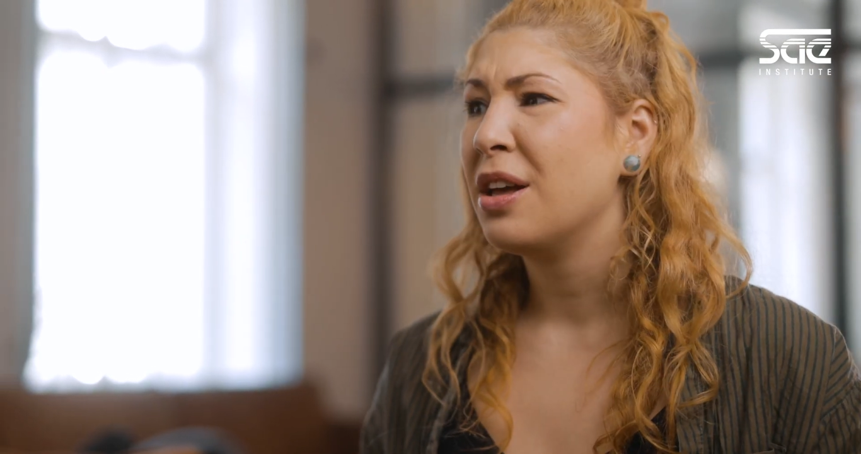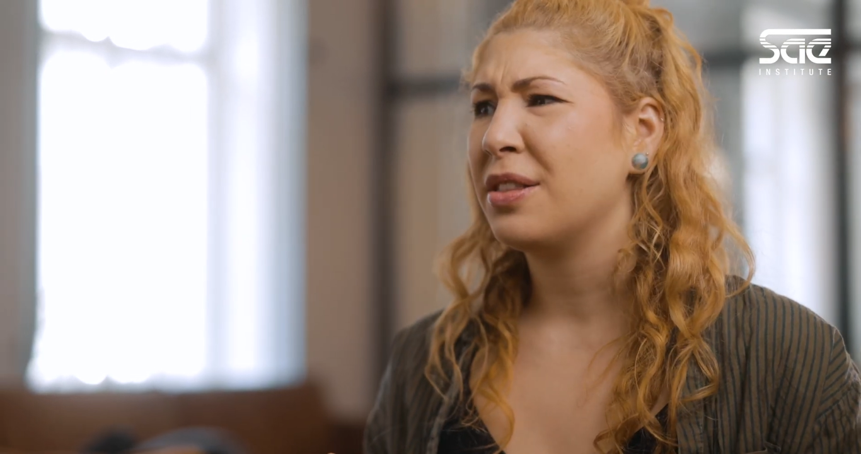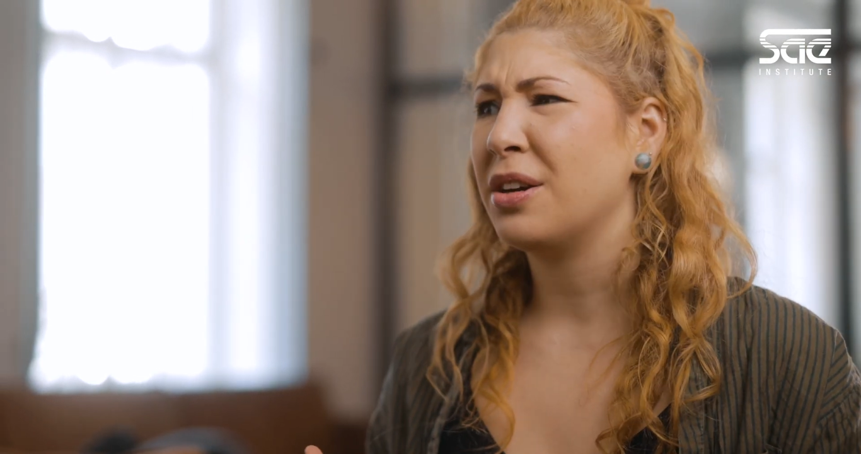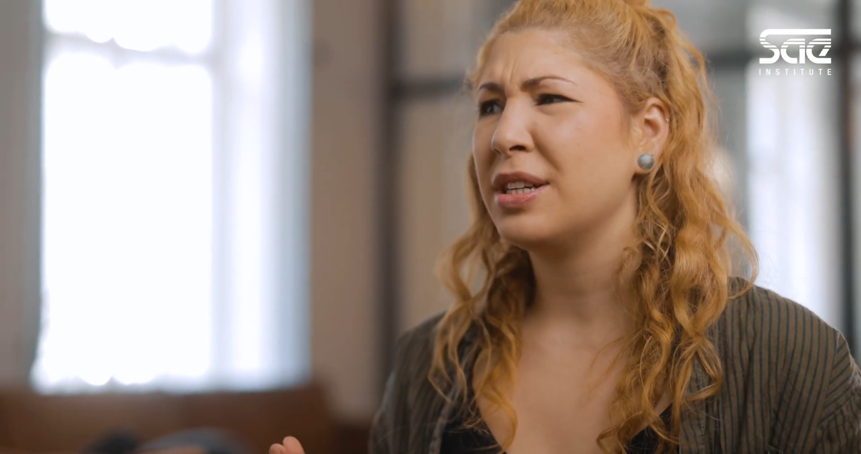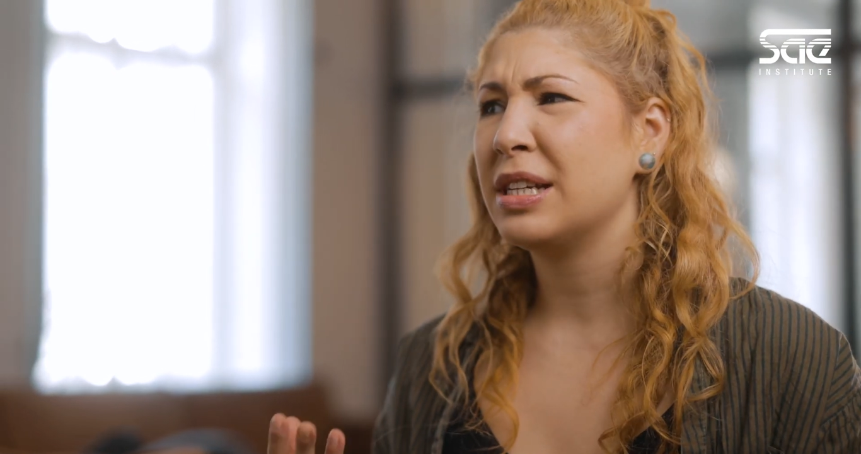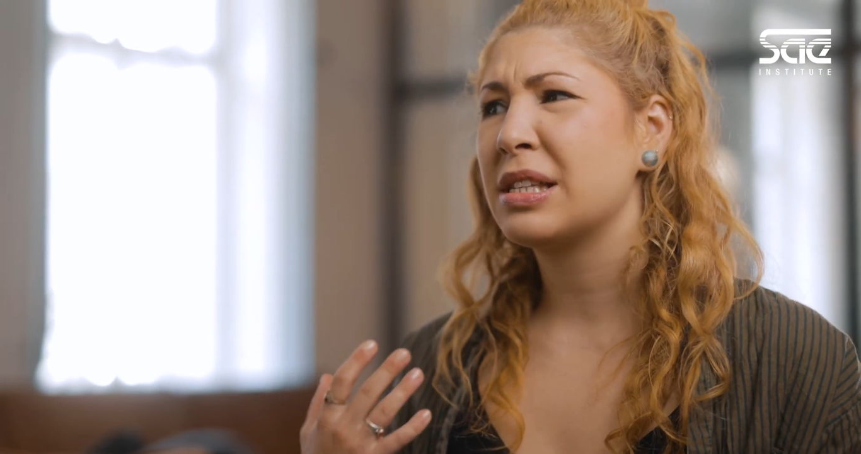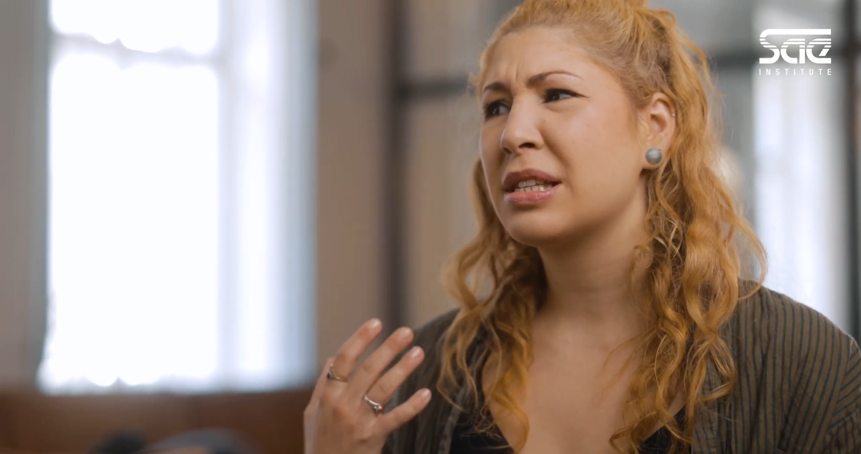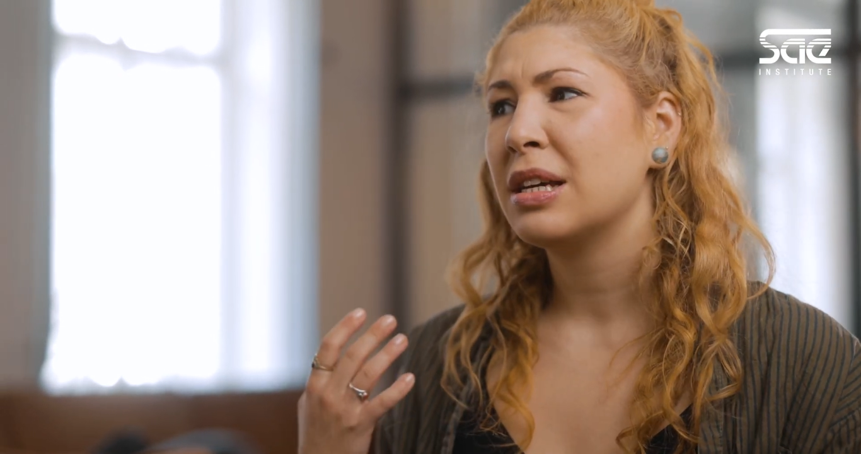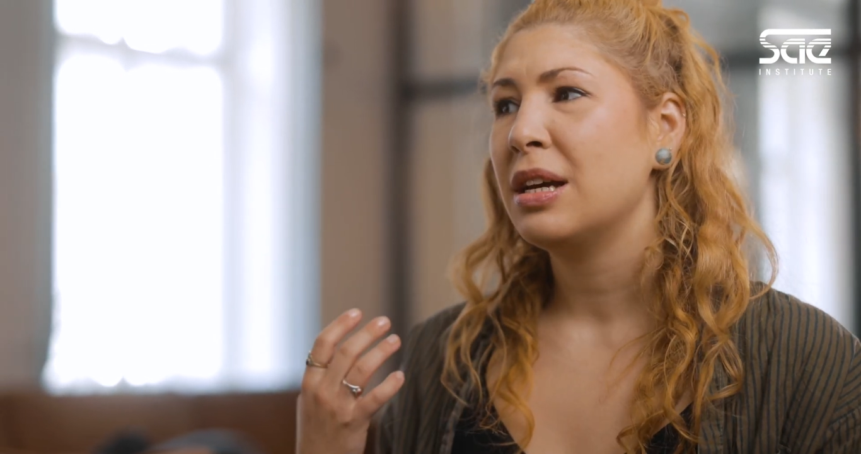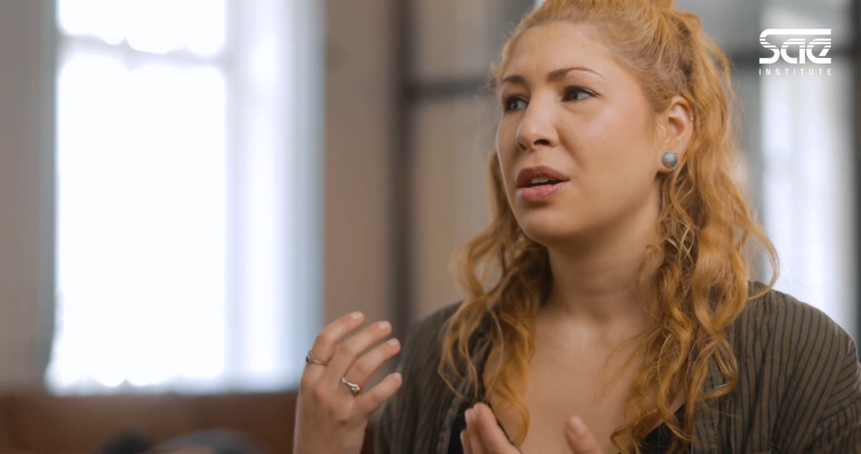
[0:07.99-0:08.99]
There
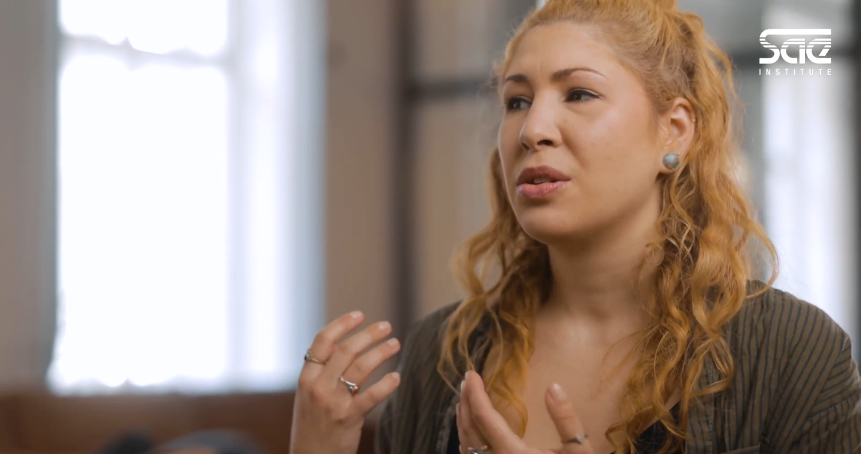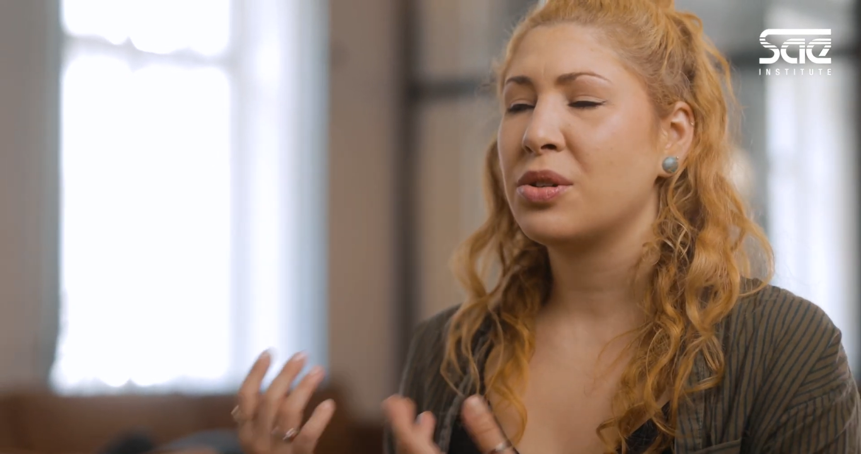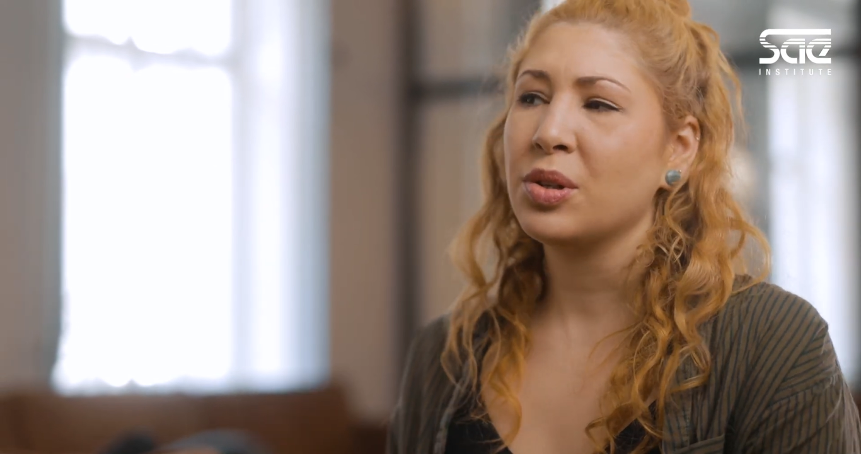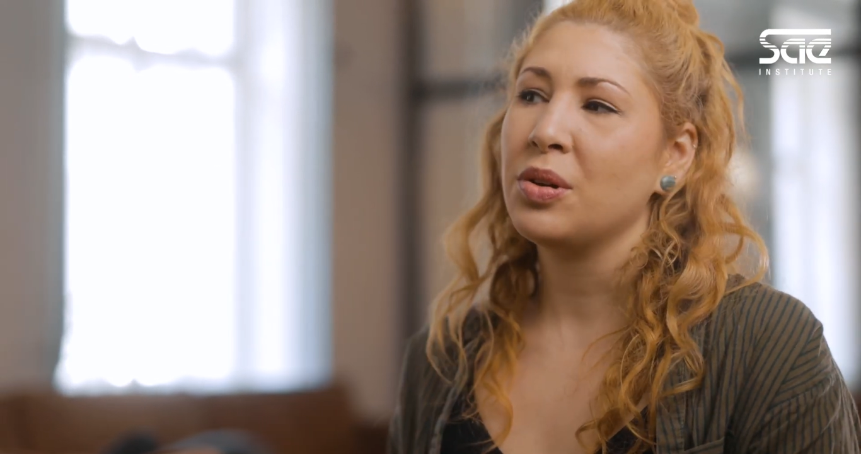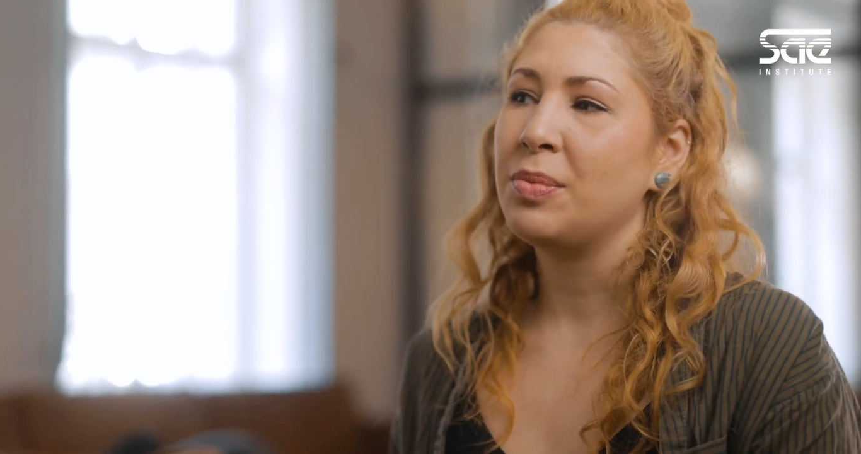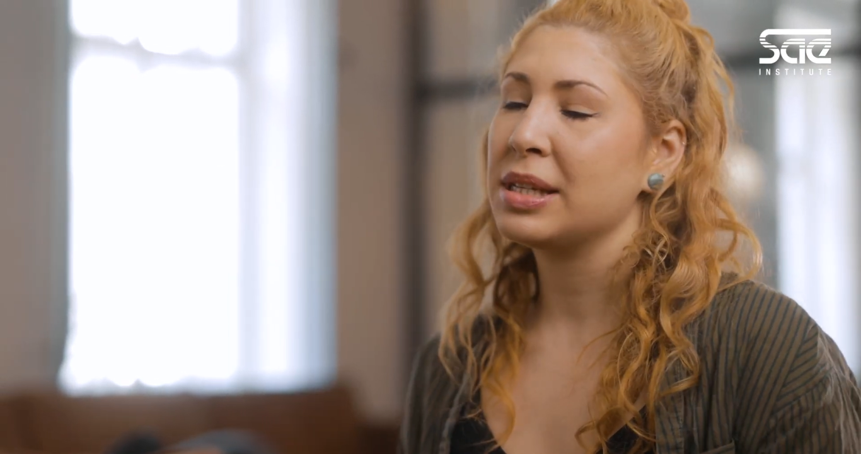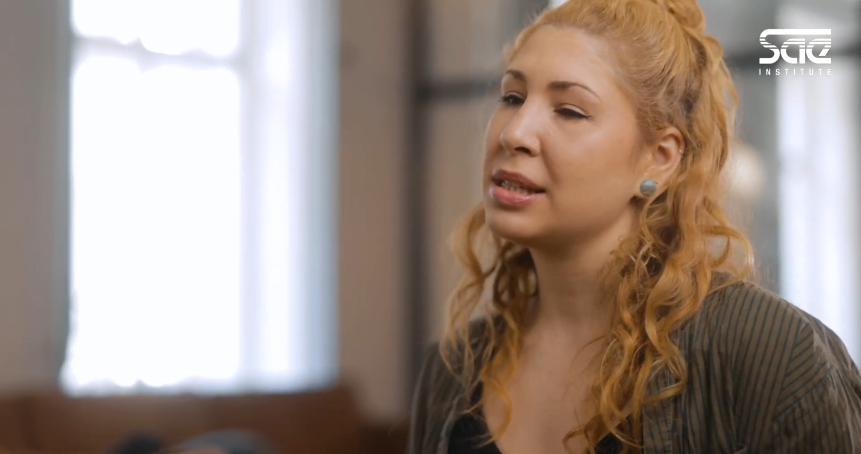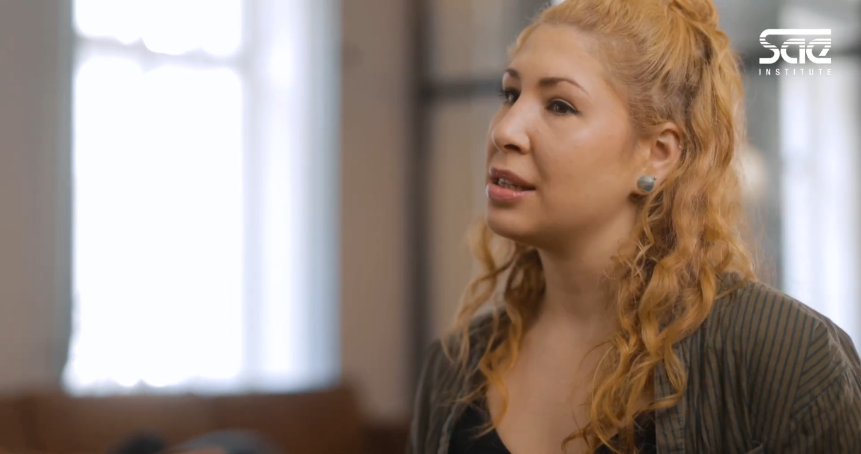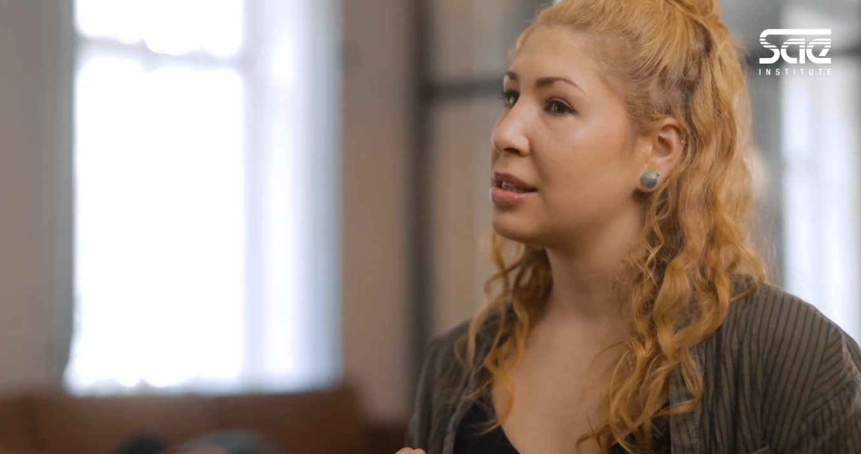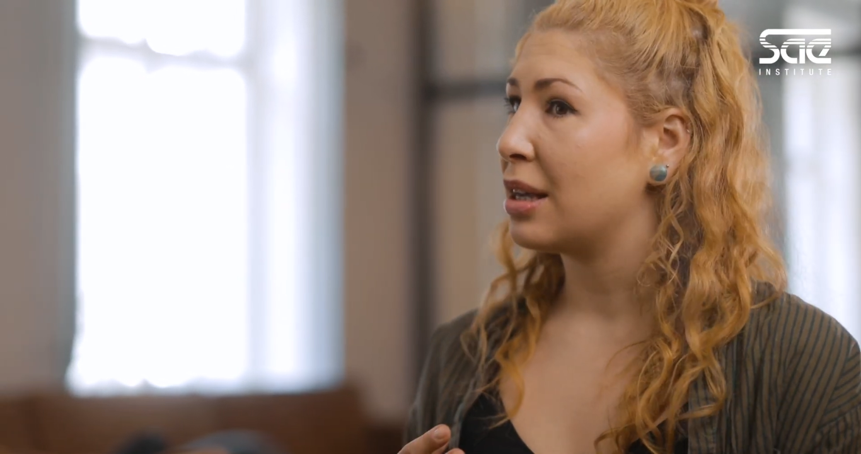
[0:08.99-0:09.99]
is studio
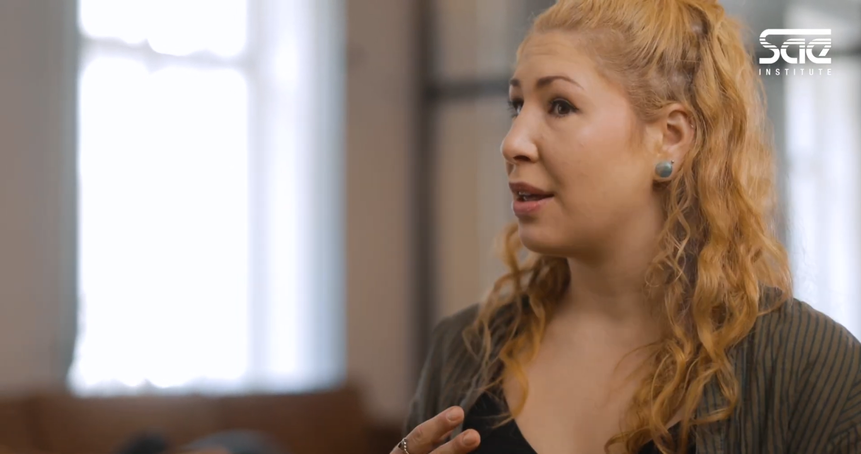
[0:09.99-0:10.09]
business